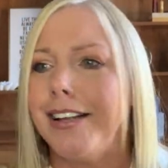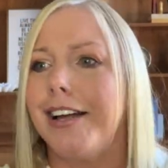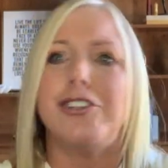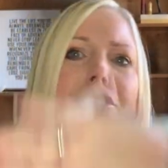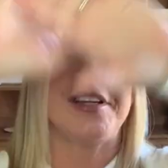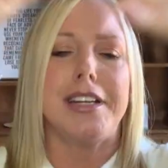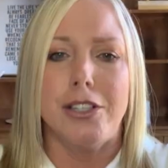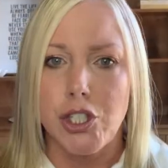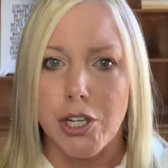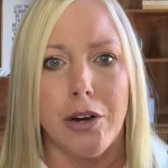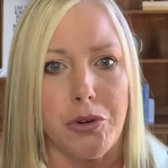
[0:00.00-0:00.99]
just in
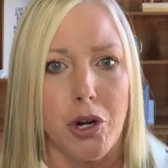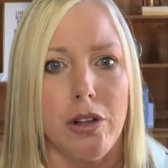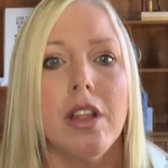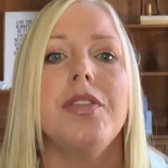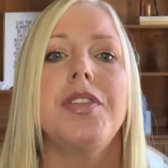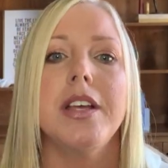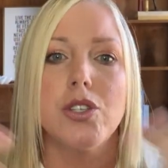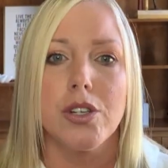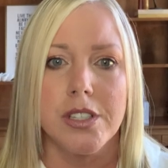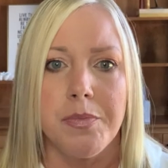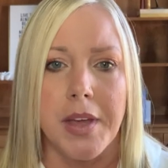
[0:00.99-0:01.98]
general, these
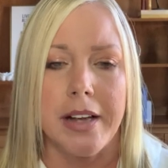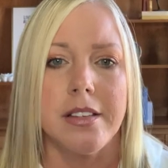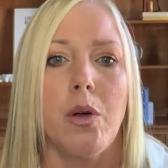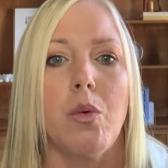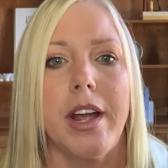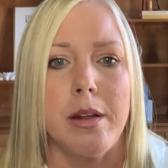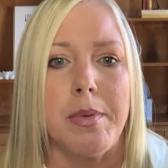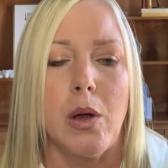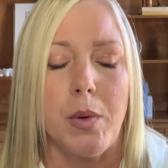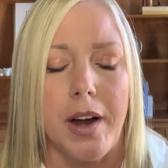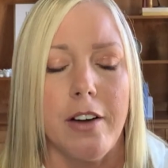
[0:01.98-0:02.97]
are some things I want you to be
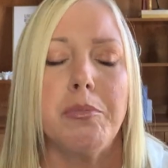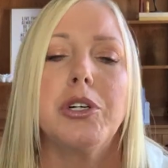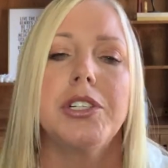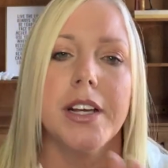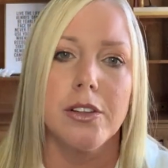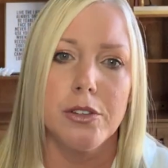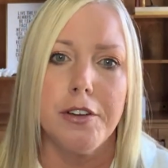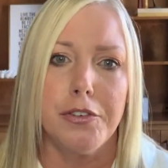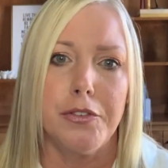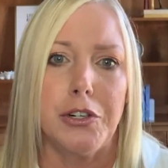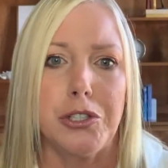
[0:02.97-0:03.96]
aware of, particularly
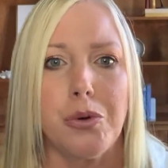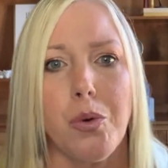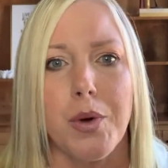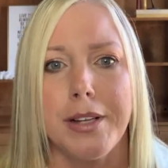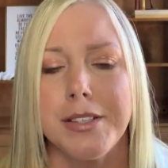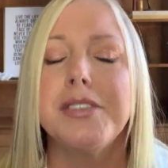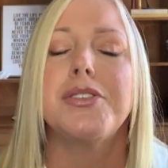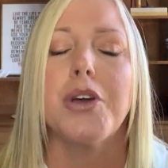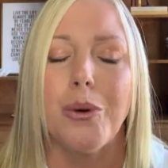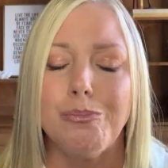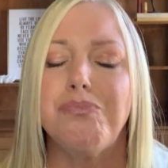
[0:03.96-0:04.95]
for virtual ones.
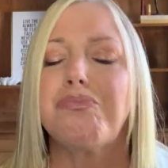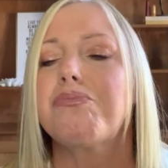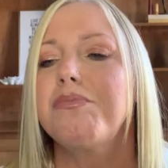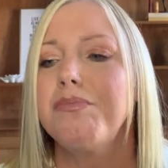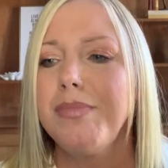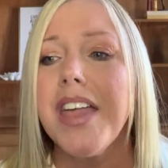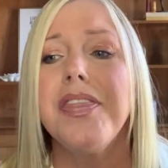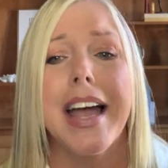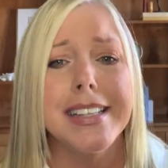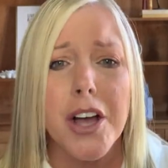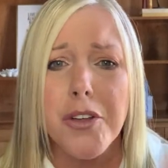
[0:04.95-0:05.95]
So
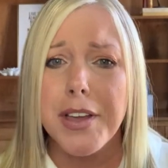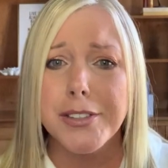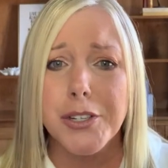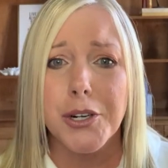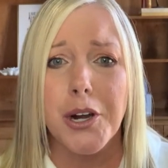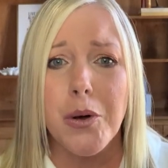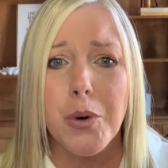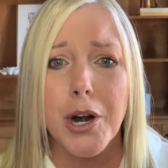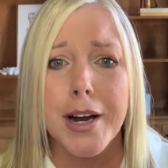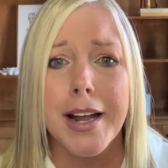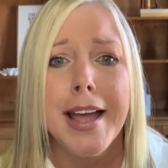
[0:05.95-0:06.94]
that's how things are going to
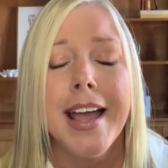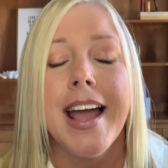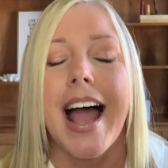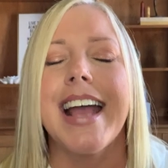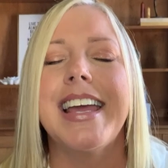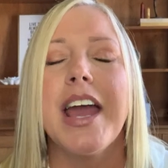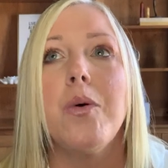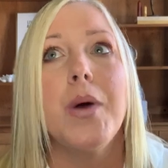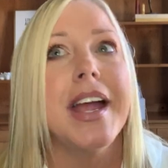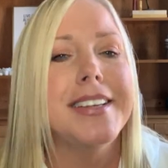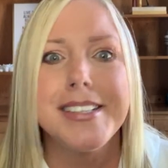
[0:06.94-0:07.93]
work. I can't
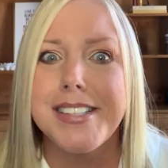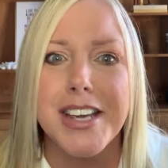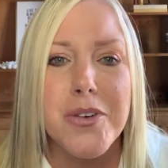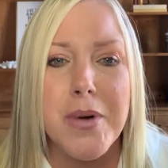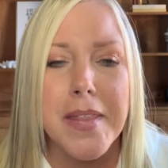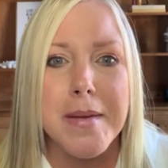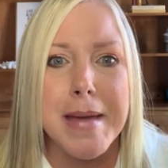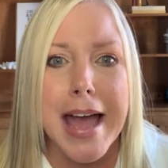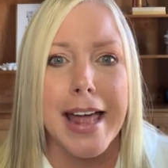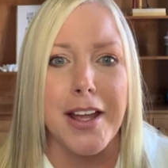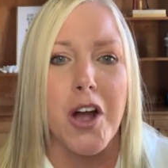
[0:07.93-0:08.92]
wait to see you on the
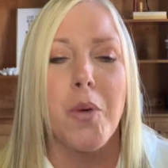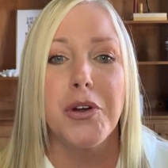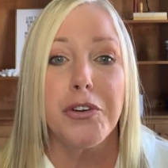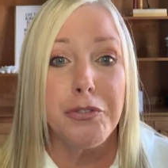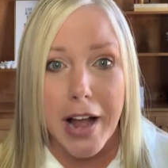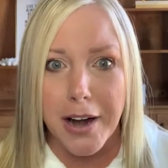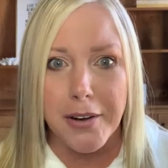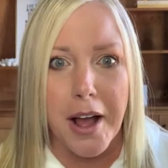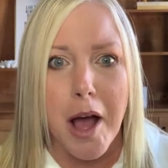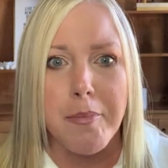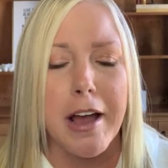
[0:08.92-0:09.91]
mat. I hope you're fired
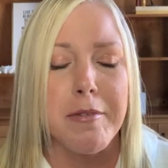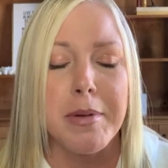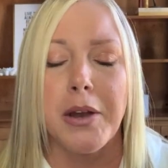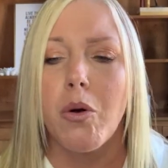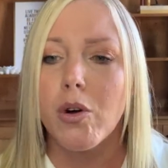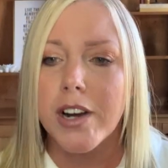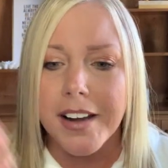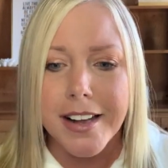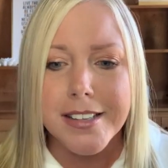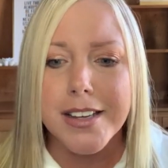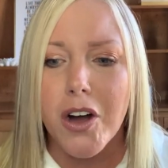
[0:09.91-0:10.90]
up. I've been
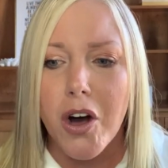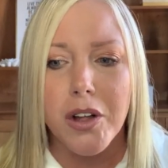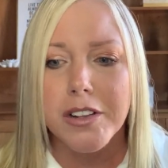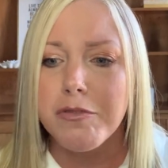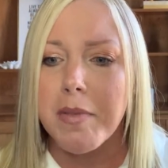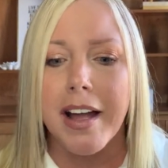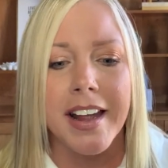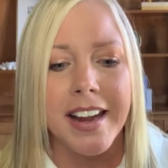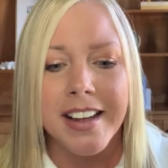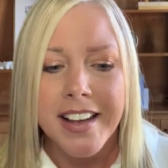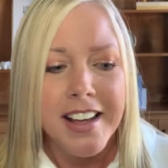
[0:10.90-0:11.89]
organizing all of
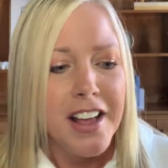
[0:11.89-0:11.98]
my